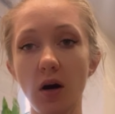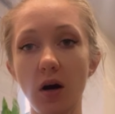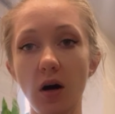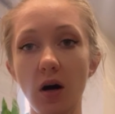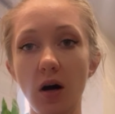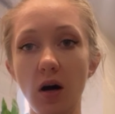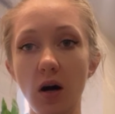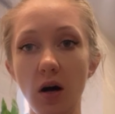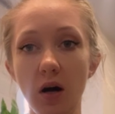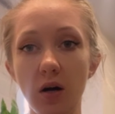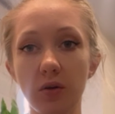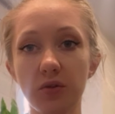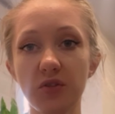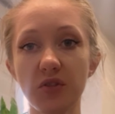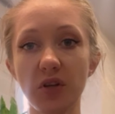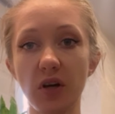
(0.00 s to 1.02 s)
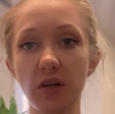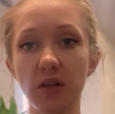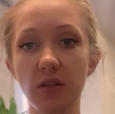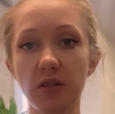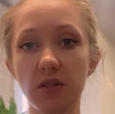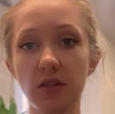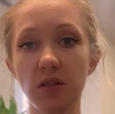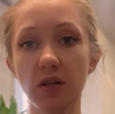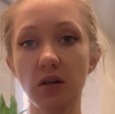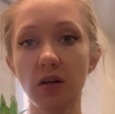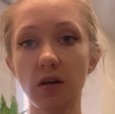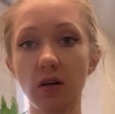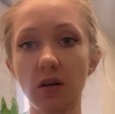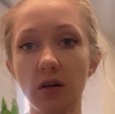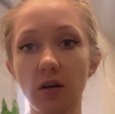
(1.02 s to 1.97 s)
outside
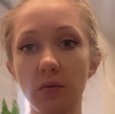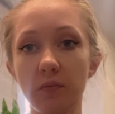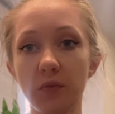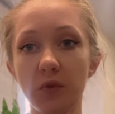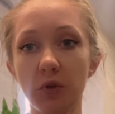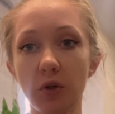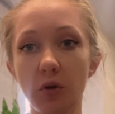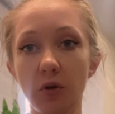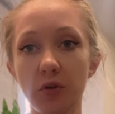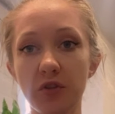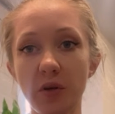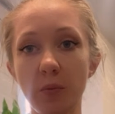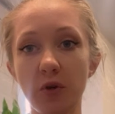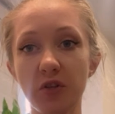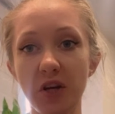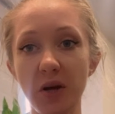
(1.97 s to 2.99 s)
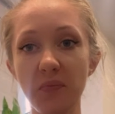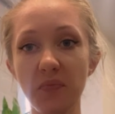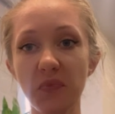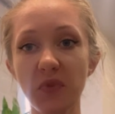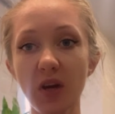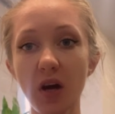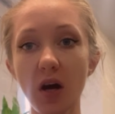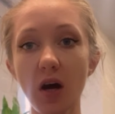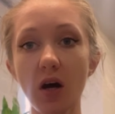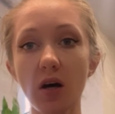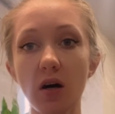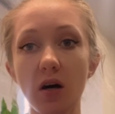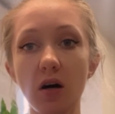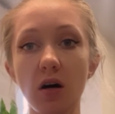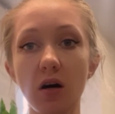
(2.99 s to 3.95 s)
on a hot summer day.
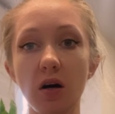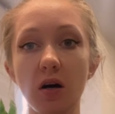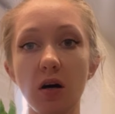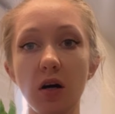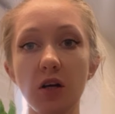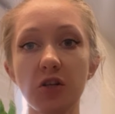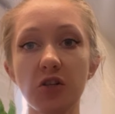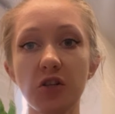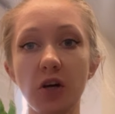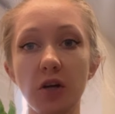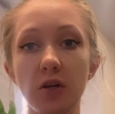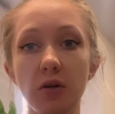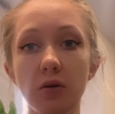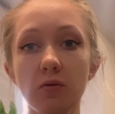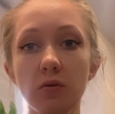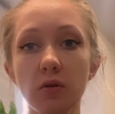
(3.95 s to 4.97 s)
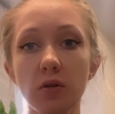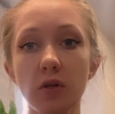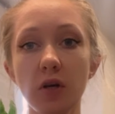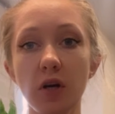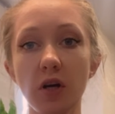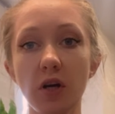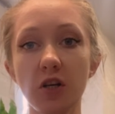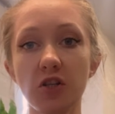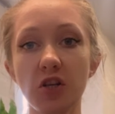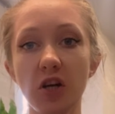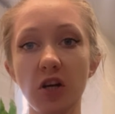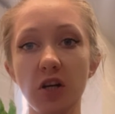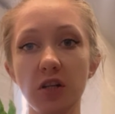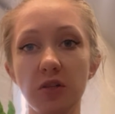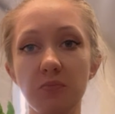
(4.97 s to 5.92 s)
A shadow, a
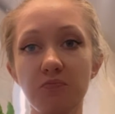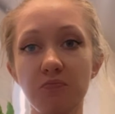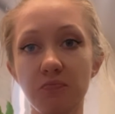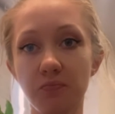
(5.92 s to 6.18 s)
shade.